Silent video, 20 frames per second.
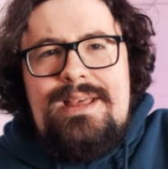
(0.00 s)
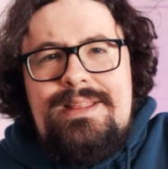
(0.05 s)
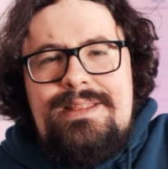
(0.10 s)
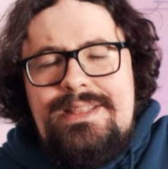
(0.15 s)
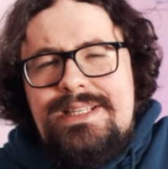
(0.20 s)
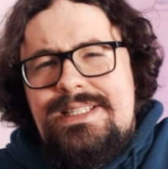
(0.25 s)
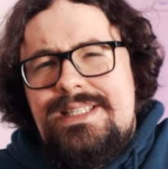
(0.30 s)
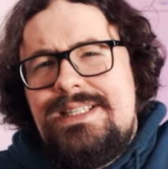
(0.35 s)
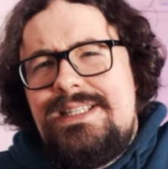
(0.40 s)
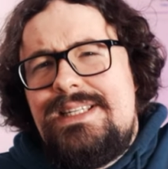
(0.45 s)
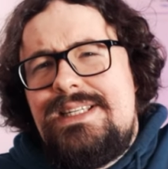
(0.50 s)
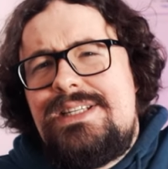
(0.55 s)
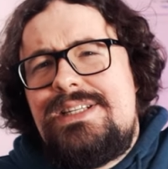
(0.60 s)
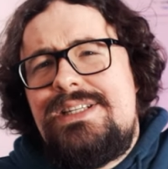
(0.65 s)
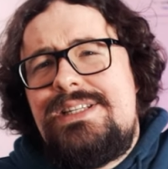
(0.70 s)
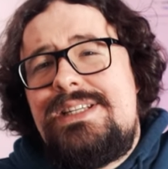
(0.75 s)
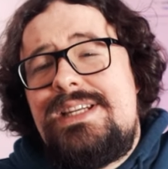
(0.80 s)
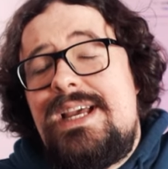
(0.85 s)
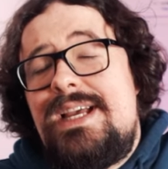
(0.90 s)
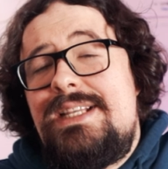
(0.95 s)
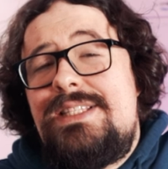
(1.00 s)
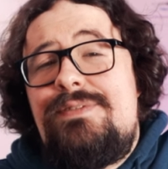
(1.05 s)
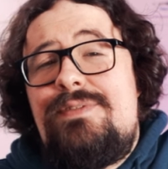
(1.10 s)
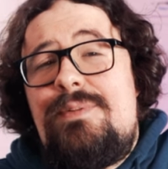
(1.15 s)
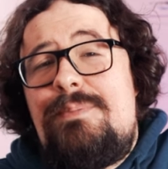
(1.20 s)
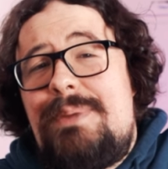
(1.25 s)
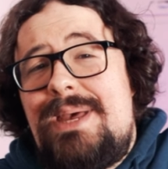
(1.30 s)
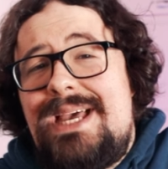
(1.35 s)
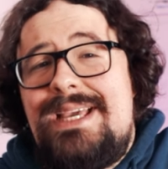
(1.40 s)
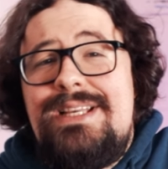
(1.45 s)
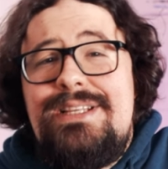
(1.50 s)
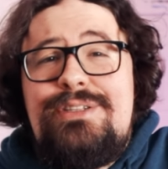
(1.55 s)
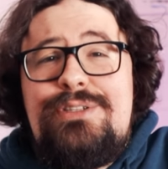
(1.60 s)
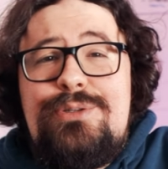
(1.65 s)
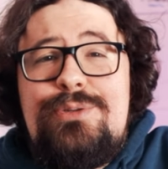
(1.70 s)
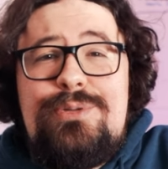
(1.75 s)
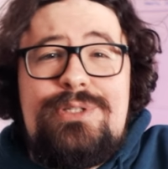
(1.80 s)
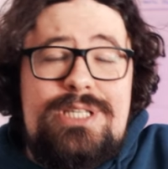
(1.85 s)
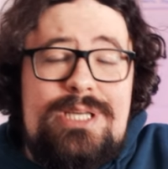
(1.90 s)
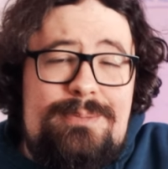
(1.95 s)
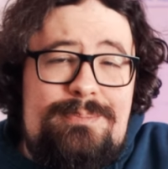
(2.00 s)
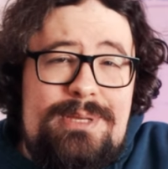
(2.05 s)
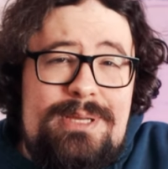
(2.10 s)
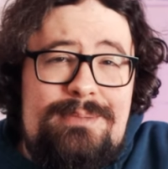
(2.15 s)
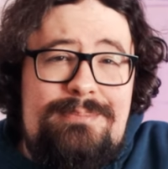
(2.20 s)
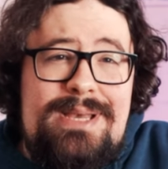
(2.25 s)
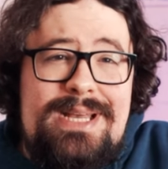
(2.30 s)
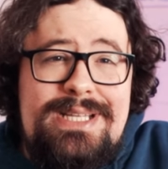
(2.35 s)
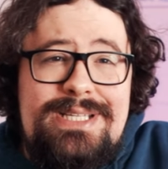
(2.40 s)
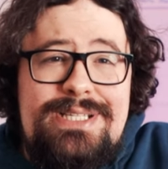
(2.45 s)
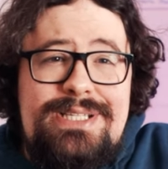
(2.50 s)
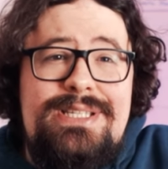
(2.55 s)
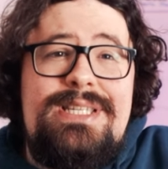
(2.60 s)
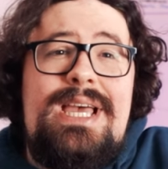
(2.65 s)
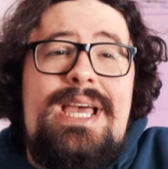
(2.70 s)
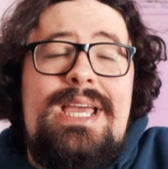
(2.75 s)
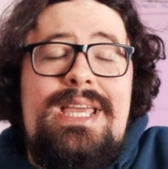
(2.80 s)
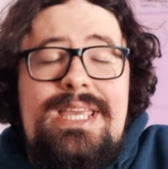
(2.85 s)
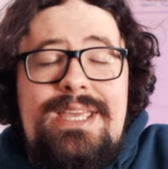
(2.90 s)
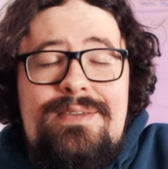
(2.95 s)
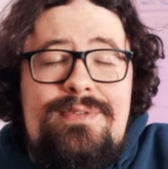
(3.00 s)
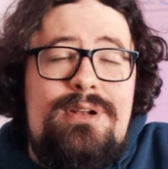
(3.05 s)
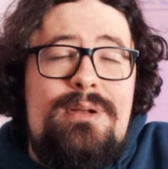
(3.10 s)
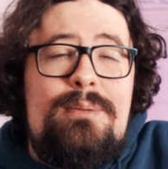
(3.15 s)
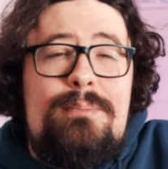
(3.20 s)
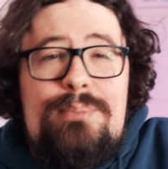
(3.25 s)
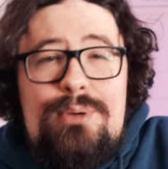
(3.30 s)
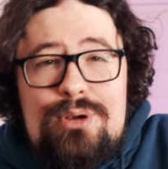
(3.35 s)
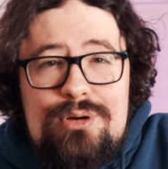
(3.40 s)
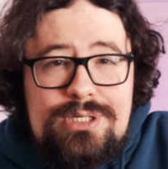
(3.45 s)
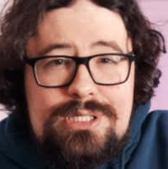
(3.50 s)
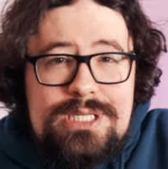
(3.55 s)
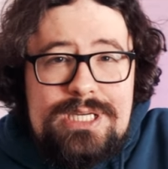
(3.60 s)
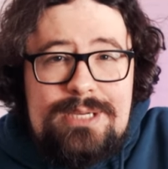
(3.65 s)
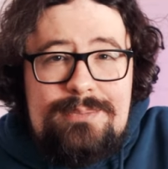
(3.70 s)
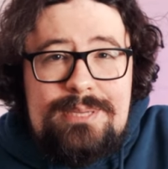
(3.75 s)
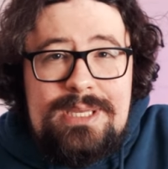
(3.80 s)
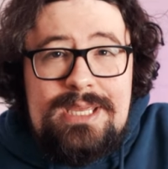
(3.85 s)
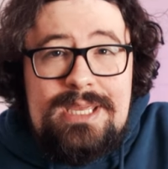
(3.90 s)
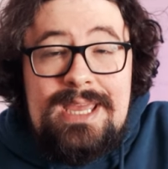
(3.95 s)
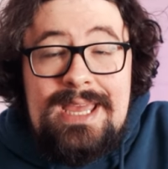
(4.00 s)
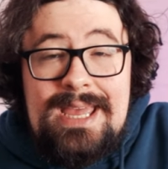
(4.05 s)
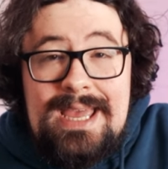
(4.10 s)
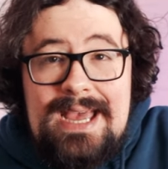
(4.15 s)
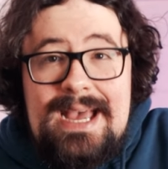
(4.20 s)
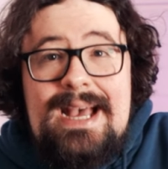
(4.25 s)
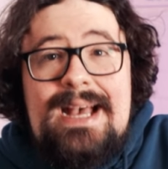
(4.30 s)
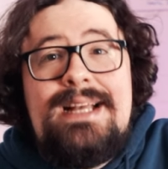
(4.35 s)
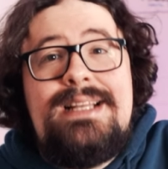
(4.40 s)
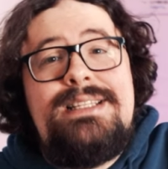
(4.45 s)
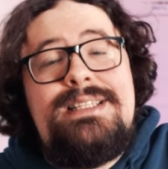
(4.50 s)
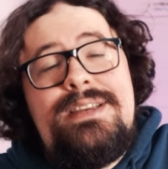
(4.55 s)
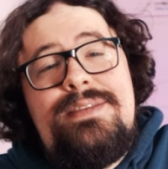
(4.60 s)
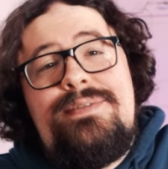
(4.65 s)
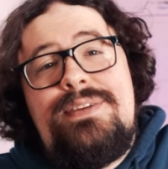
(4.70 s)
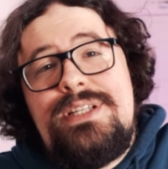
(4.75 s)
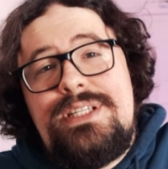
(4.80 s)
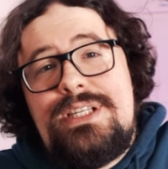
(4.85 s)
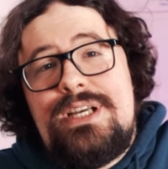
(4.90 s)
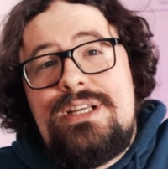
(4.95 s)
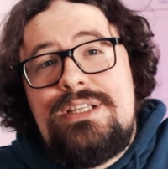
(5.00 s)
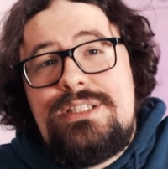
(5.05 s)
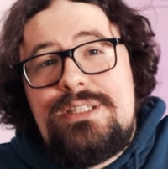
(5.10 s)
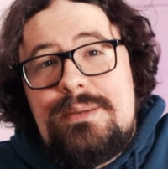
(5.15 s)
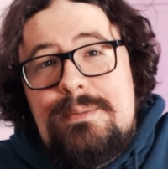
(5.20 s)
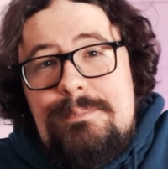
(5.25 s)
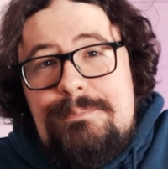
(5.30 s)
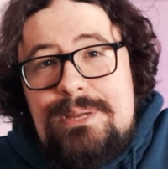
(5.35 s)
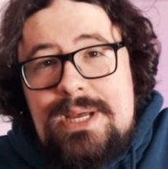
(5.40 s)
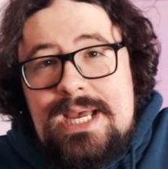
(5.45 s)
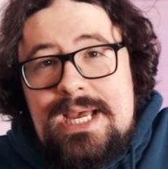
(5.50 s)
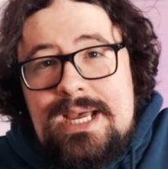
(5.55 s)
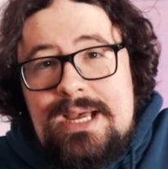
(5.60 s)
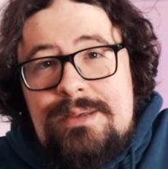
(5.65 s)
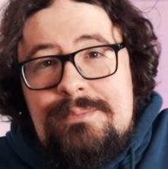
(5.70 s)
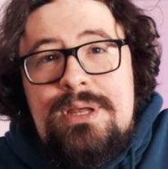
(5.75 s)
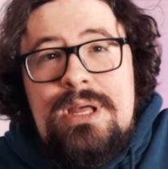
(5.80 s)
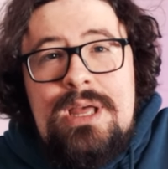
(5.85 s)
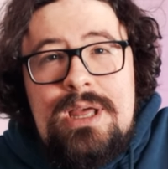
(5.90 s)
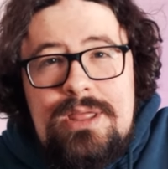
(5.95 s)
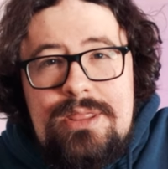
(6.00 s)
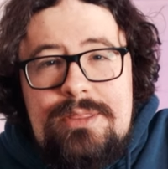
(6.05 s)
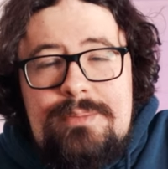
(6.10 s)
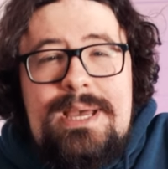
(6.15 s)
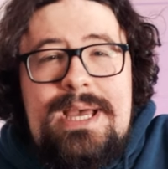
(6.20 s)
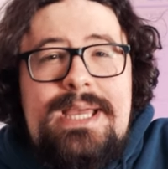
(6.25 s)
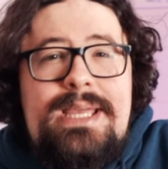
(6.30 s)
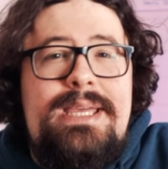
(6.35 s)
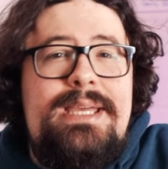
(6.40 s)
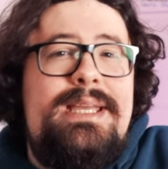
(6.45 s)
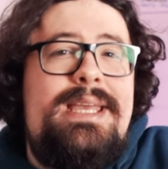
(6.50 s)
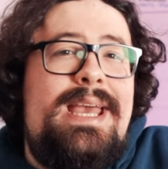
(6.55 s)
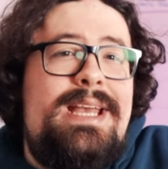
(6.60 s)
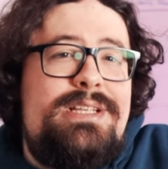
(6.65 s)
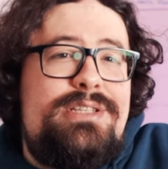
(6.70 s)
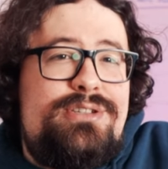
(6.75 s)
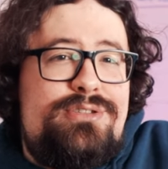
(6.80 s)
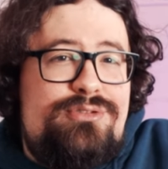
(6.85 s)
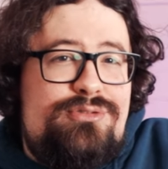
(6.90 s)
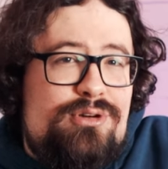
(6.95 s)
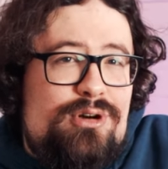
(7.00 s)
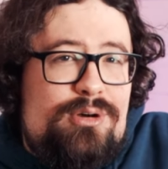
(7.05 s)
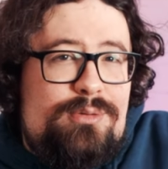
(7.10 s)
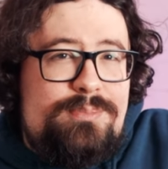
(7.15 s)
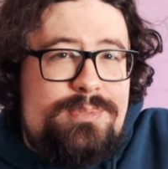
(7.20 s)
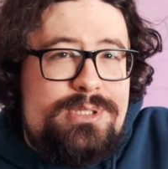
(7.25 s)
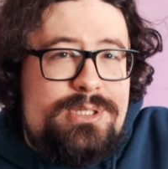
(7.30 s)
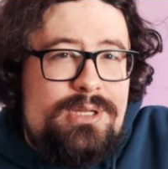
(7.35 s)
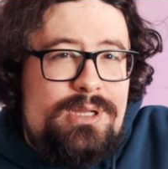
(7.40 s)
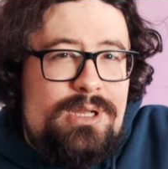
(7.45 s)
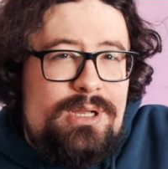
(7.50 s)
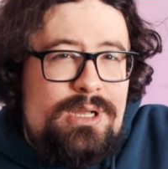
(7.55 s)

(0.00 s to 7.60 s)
This addition checks if a packet source IP matches a given blocked IP, and if it does, bam, the packet gets dropped.